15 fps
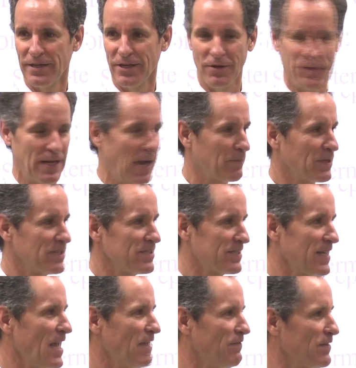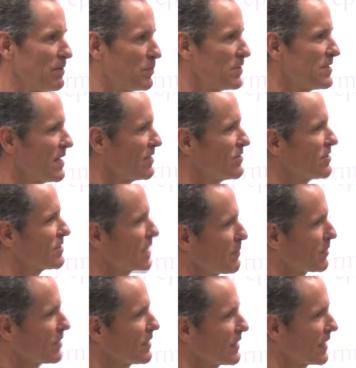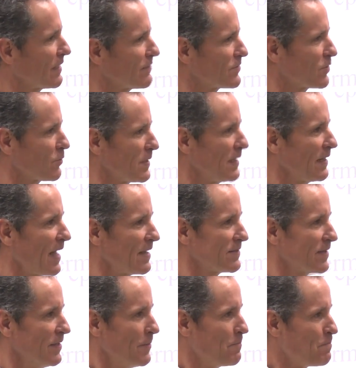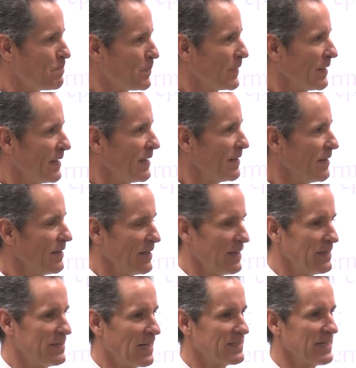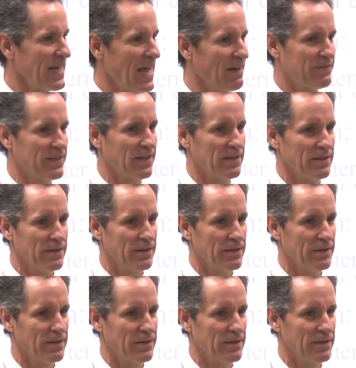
you know, that I'm going to save and the percentages I'm going to give. So realize it doesn't have to,